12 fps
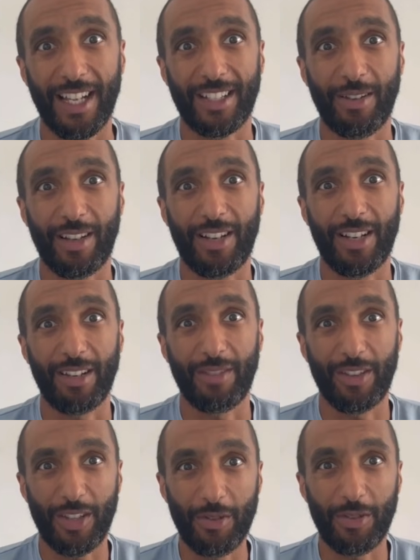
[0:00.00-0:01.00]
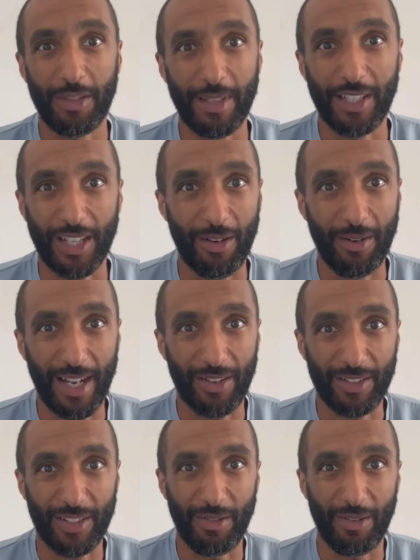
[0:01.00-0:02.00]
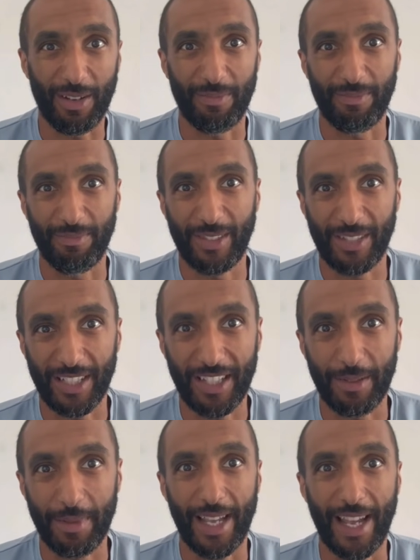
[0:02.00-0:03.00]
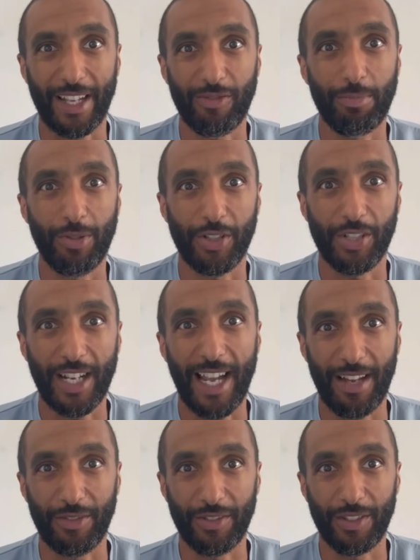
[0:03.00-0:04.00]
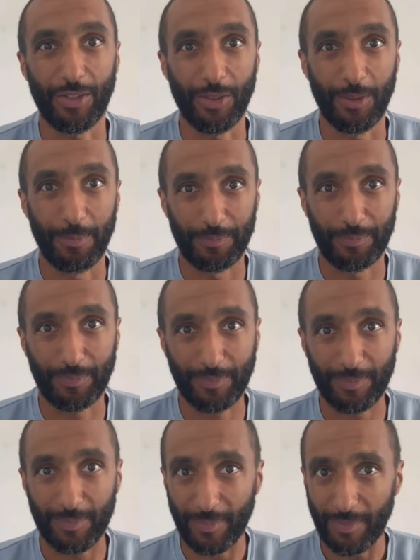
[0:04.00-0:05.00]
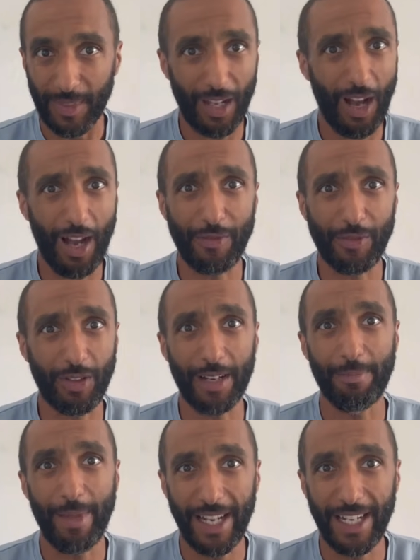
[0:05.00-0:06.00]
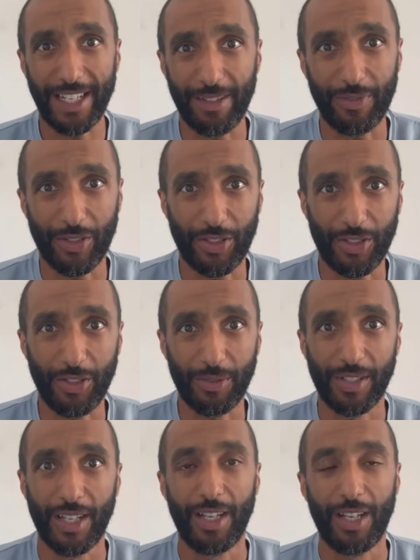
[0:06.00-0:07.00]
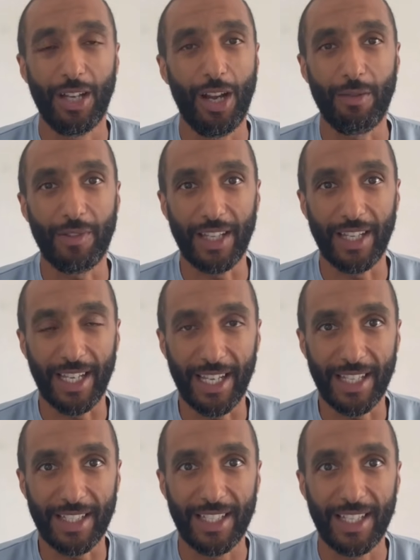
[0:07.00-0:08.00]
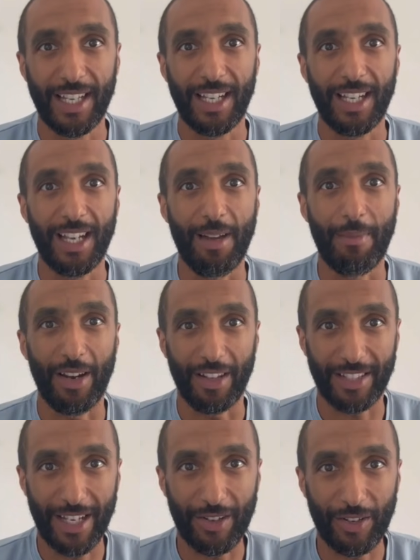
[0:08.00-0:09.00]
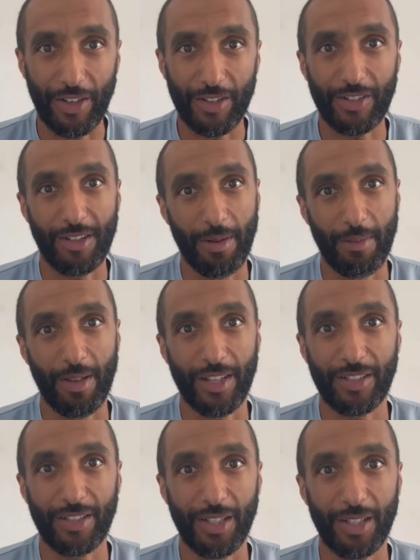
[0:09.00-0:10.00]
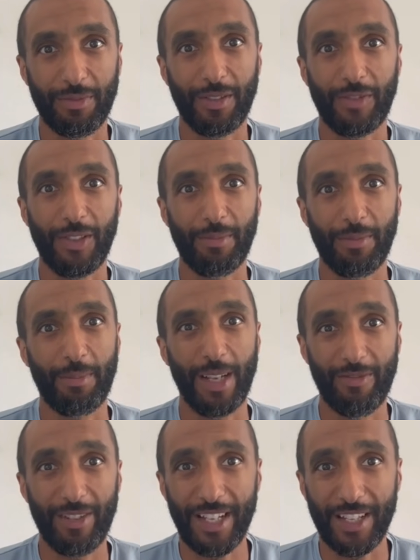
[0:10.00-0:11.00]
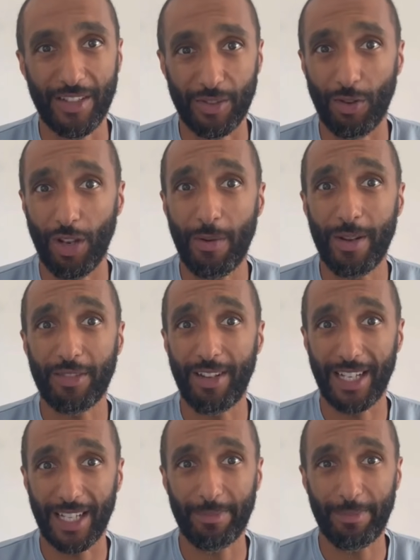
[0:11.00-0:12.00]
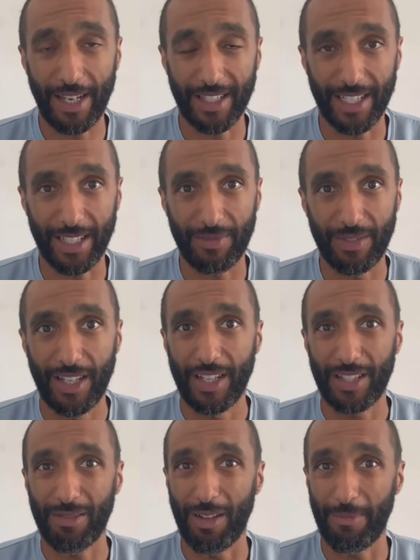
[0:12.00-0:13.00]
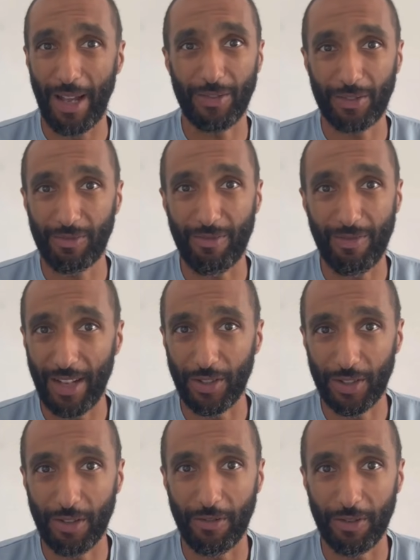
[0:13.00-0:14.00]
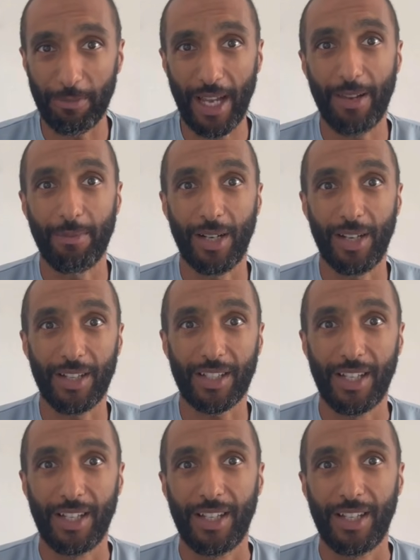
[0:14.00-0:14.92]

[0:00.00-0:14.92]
And so it kind of enthuses me to go out. So I just gives me that extra push out the door. I've tried many different shoes over the years, and I settled on the Superblast 2 for a few big reasons. Although it's really expensive, so about around the £200 mark,